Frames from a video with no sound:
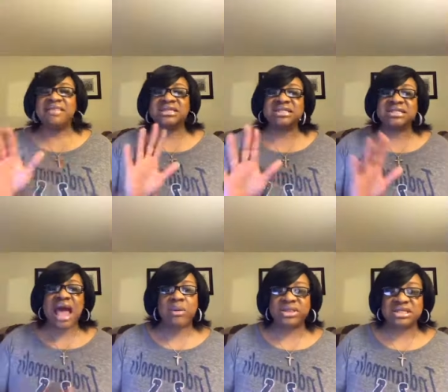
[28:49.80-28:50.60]
This is
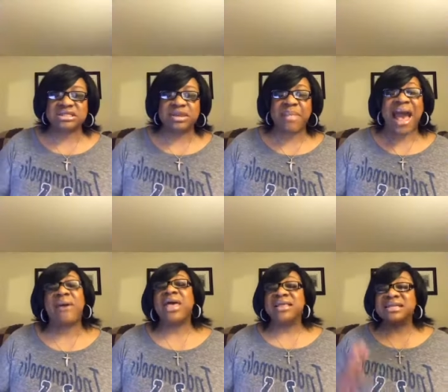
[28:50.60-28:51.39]
not what this is
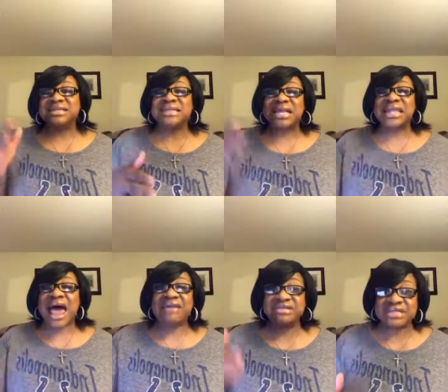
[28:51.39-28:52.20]
about. This is a
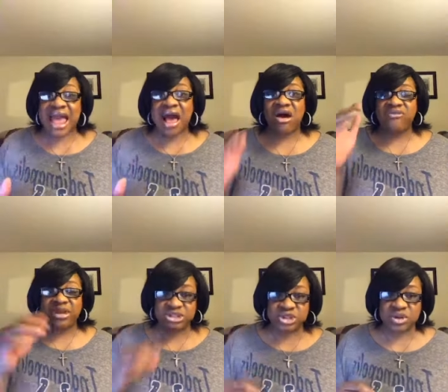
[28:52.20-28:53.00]
lifestyle of
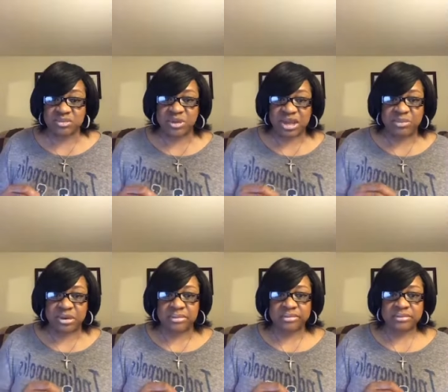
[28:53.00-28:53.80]
mistreating
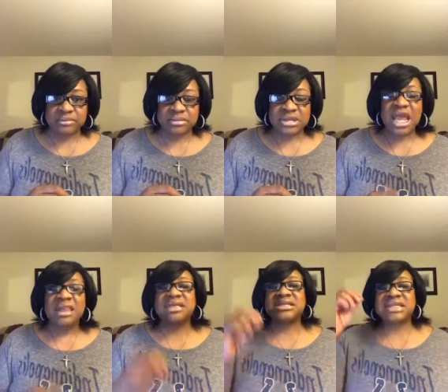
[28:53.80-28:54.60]
people.
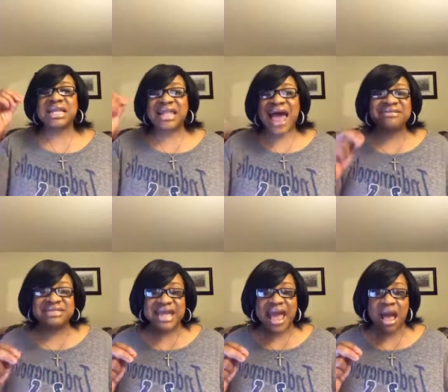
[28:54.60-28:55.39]
This is a
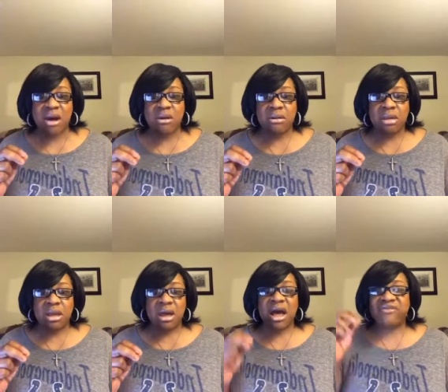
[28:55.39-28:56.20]
lifestyle
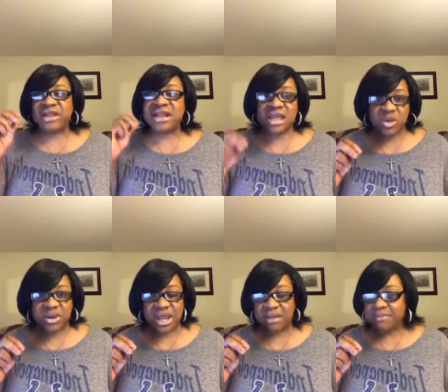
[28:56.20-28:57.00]
of
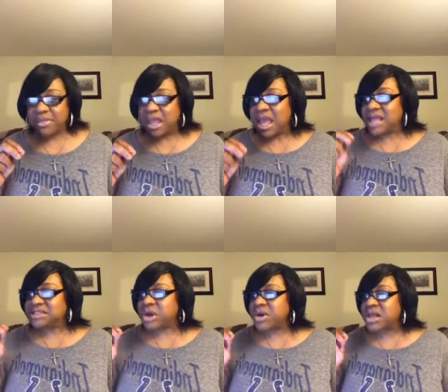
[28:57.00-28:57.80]
iniquity.
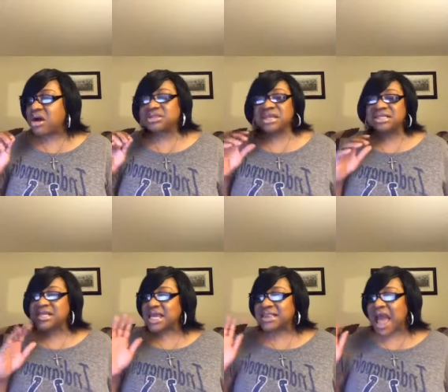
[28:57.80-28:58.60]
And so he goes on to
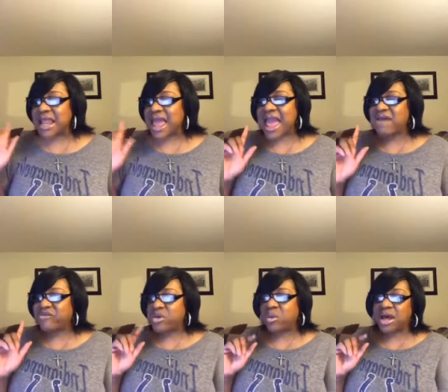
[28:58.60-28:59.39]
say, not
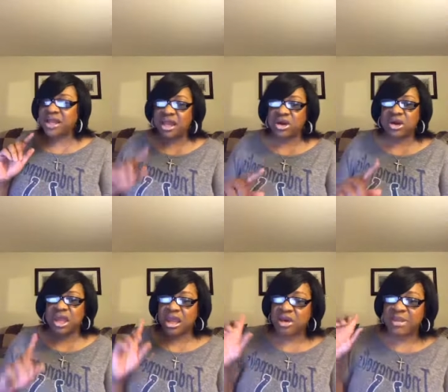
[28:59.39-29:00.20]
everyone, hear
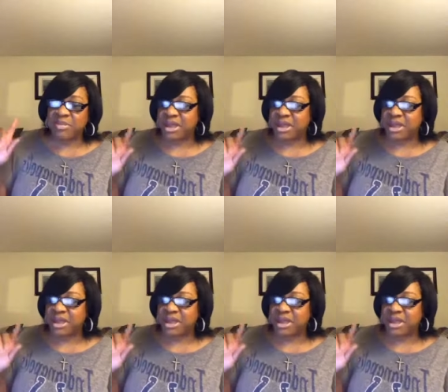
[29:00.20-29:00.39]
me,